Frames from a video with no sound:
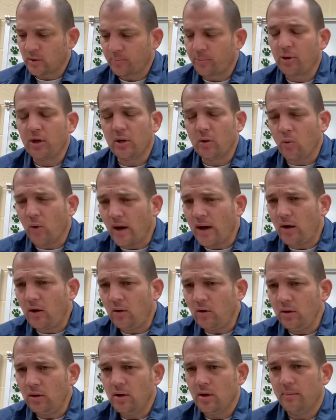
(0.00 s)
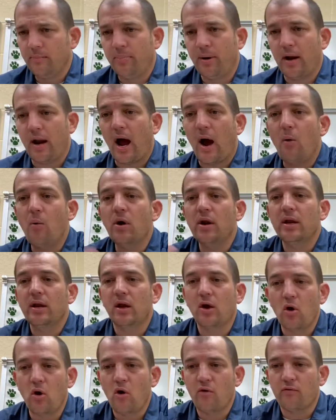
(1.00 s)
pretty well, but I wanted to
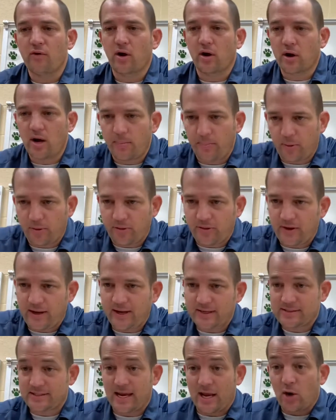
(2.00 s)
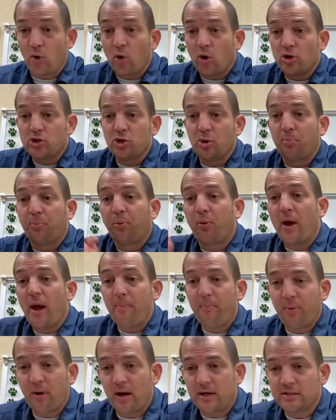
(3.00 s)
go over a couple things in order to
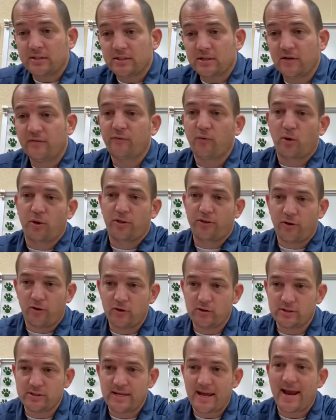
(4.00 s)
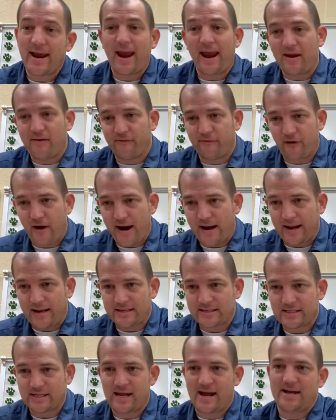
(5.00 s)
prep us for Thursday and
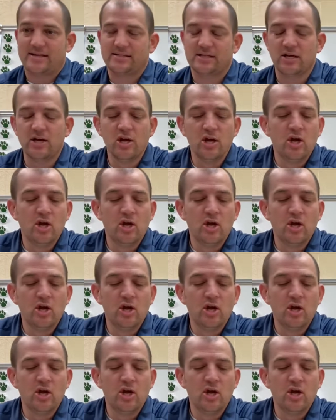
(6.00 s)
Friday's class.